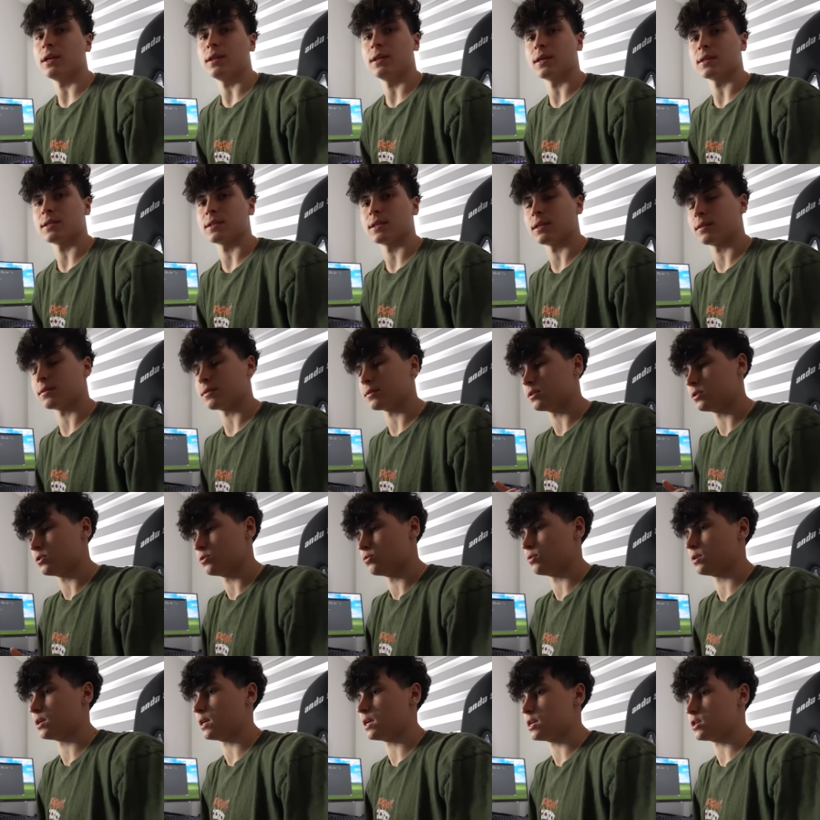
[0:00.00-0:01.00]
does it
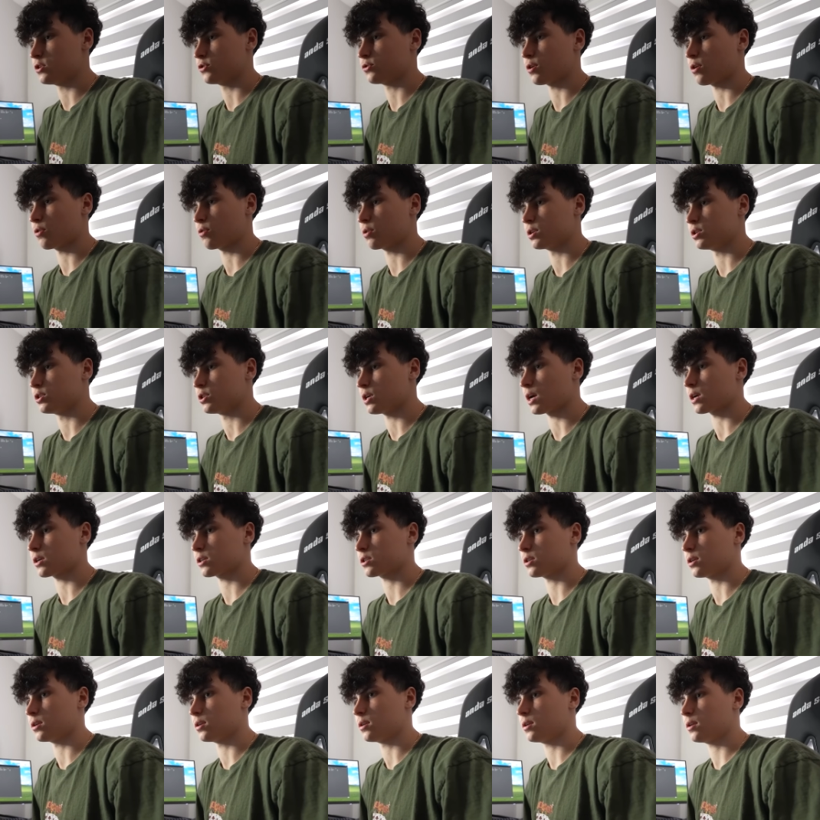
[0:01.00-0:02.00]
do keystroke
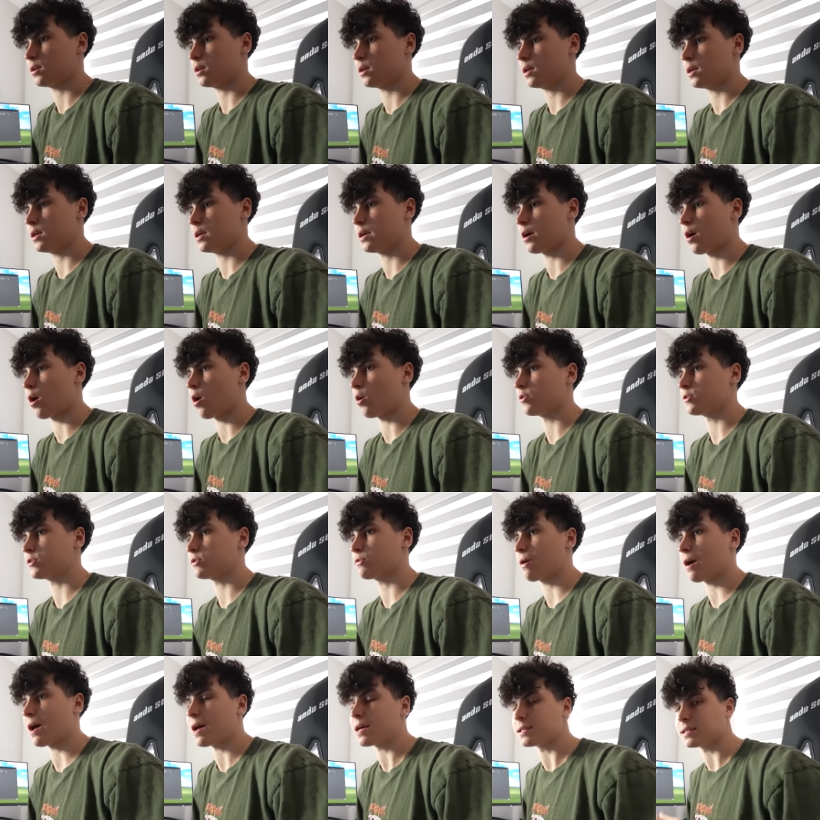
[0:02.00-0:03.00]
injection, it
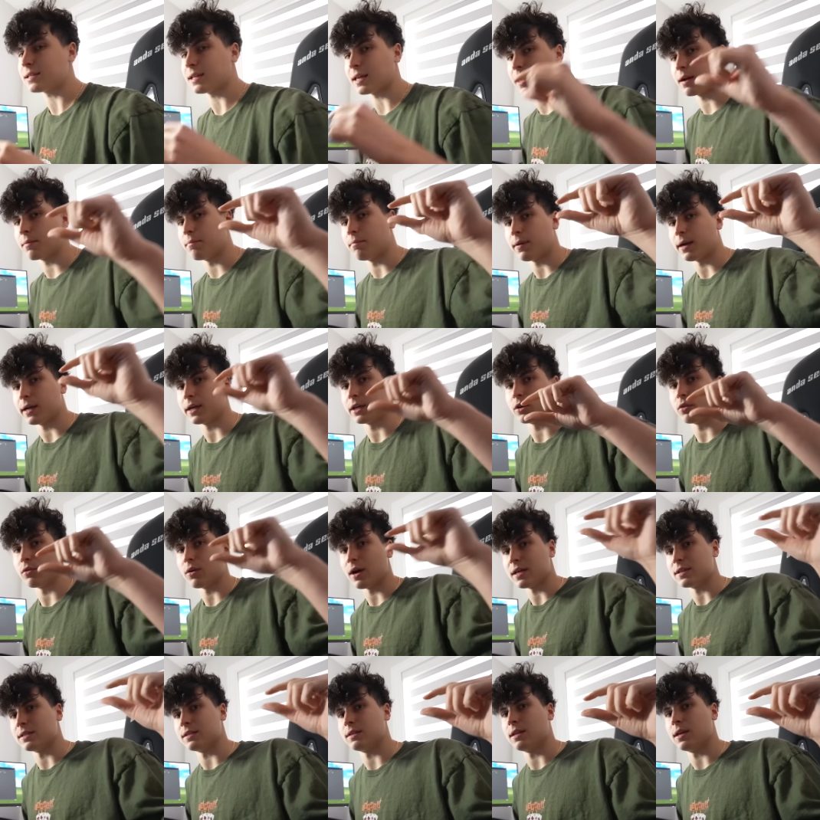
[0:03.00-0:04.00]
also has like a micro
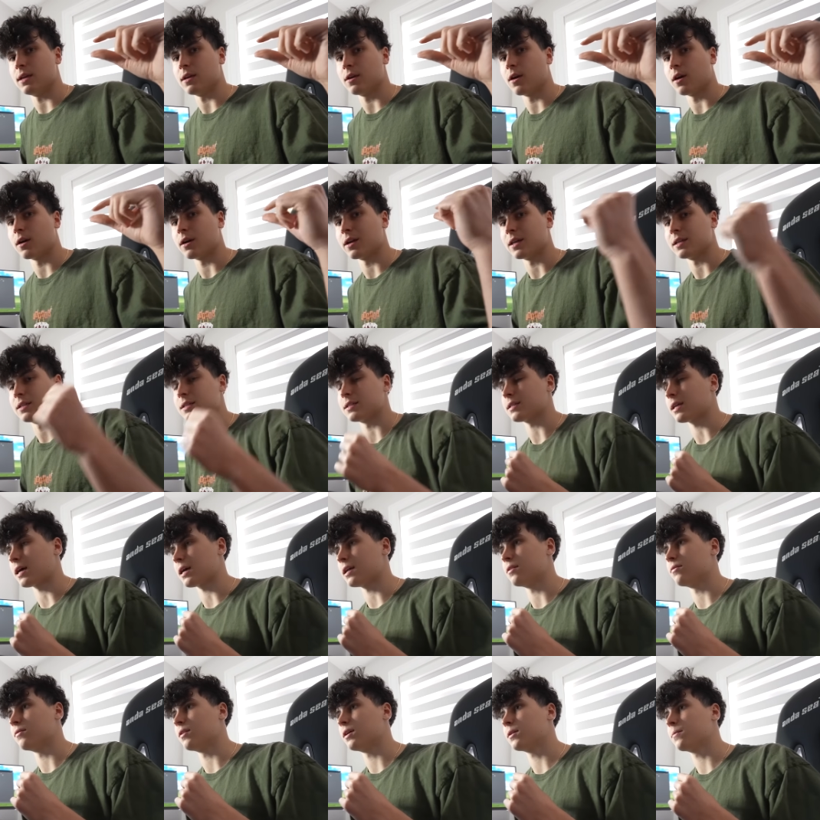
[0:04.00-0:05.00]
SD card
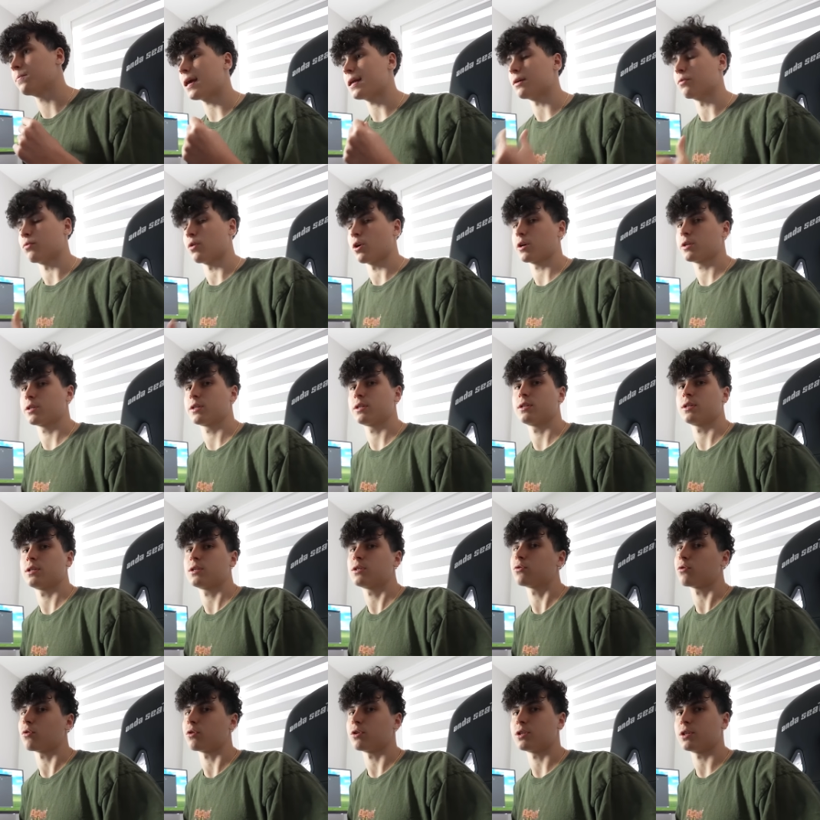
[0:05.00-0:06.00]
inside of it and it works as a
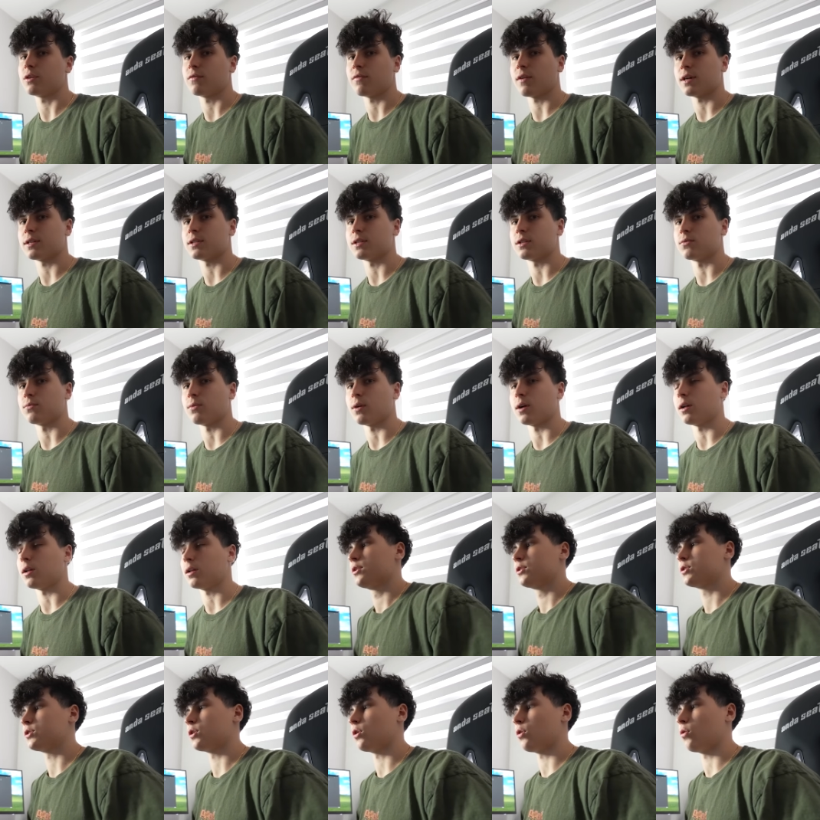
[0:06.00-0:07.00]
storage device as
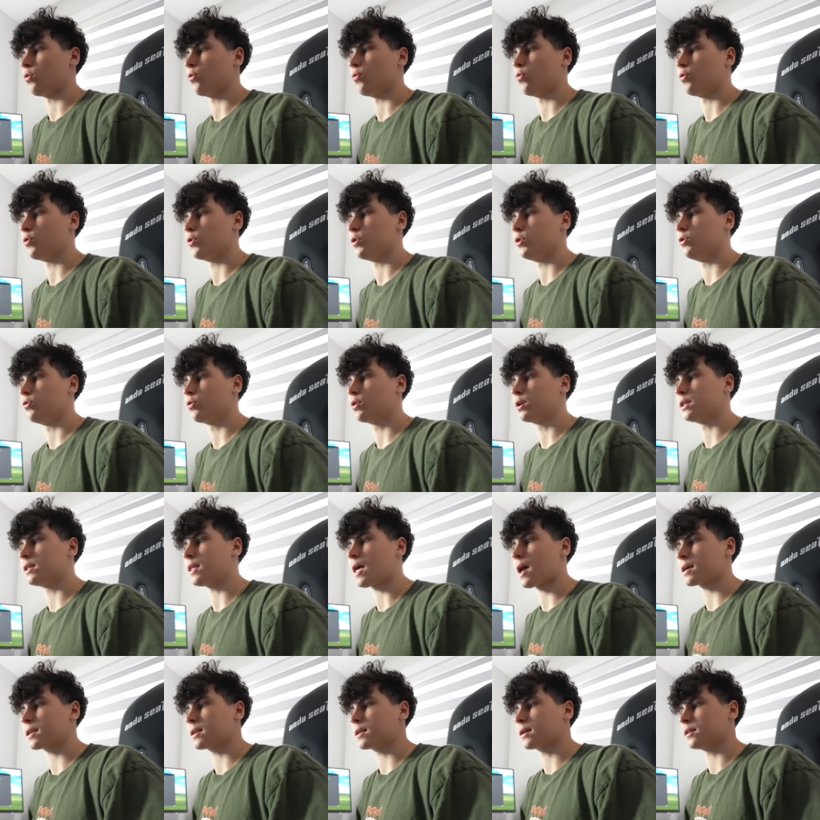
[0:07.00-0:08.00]
well. So you can
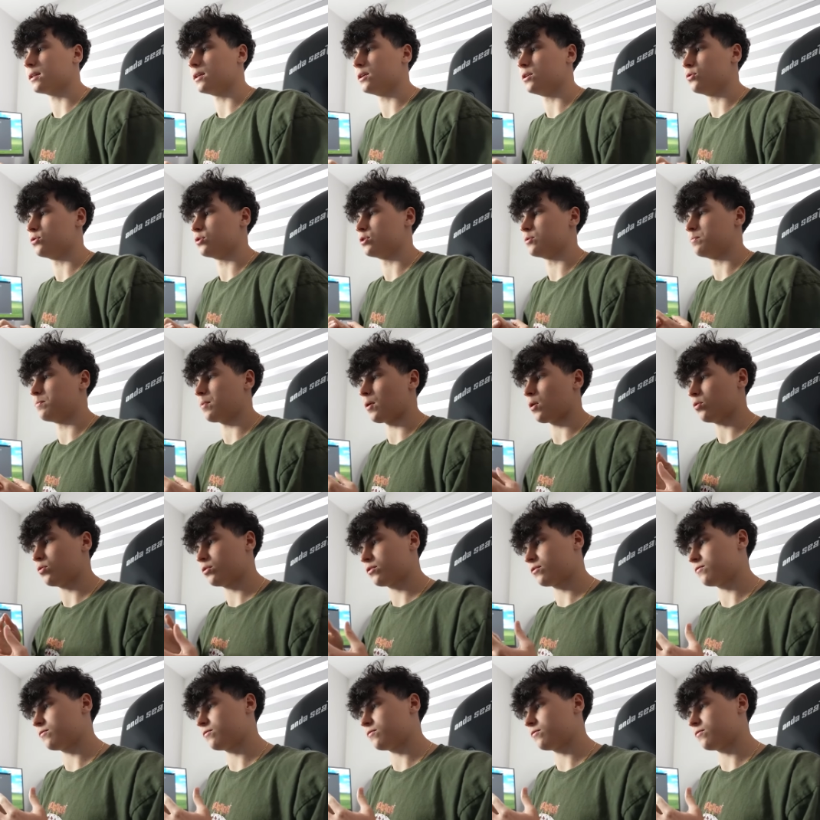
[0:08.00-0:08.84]
technically use both